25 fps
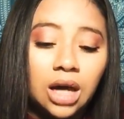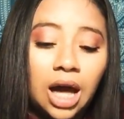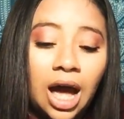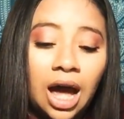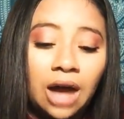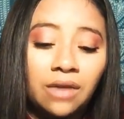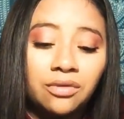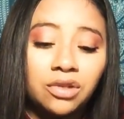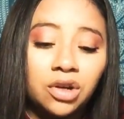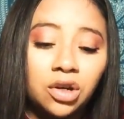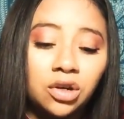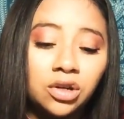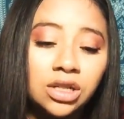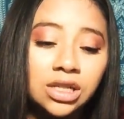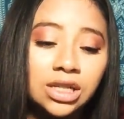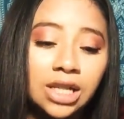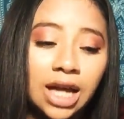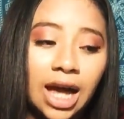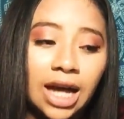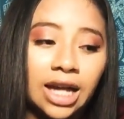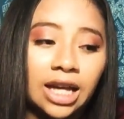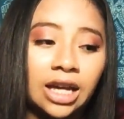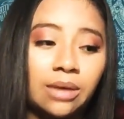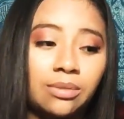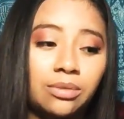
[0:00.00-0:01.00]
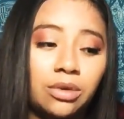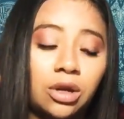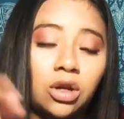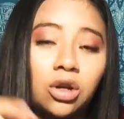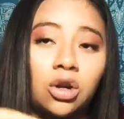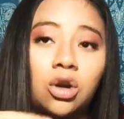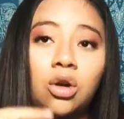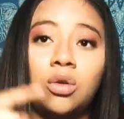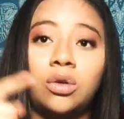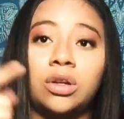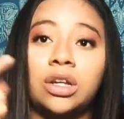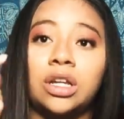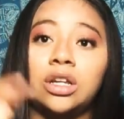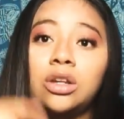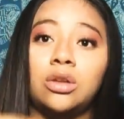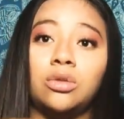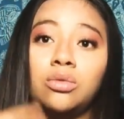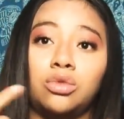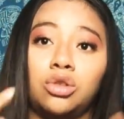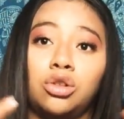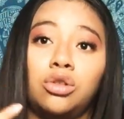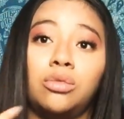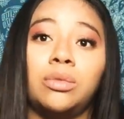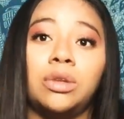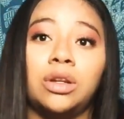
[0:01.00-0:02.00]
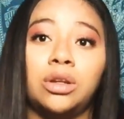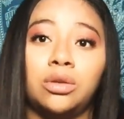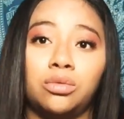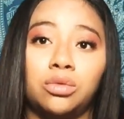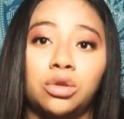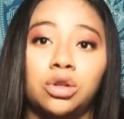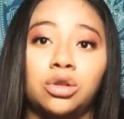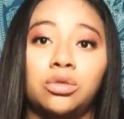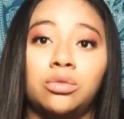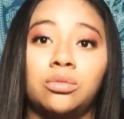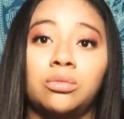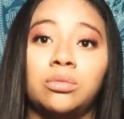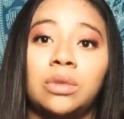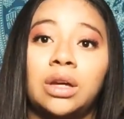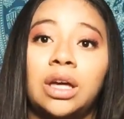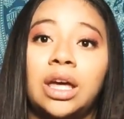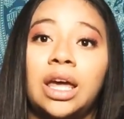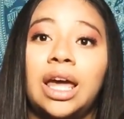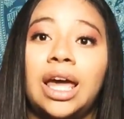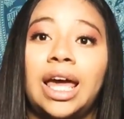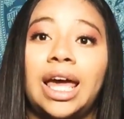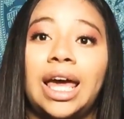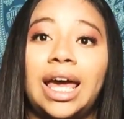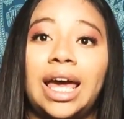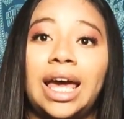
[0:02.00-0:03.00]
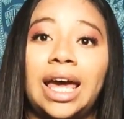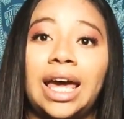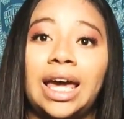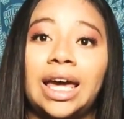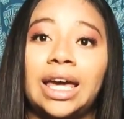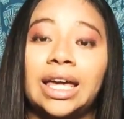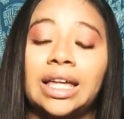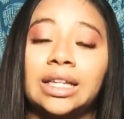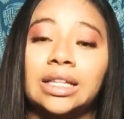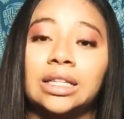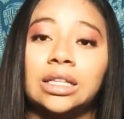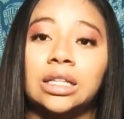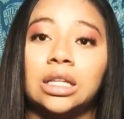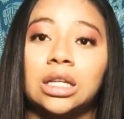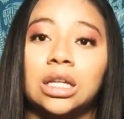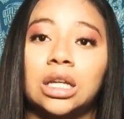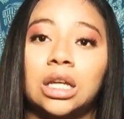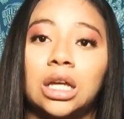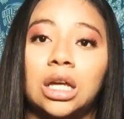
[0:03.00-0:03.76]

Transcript: I've noticed that I kept on going in the room, and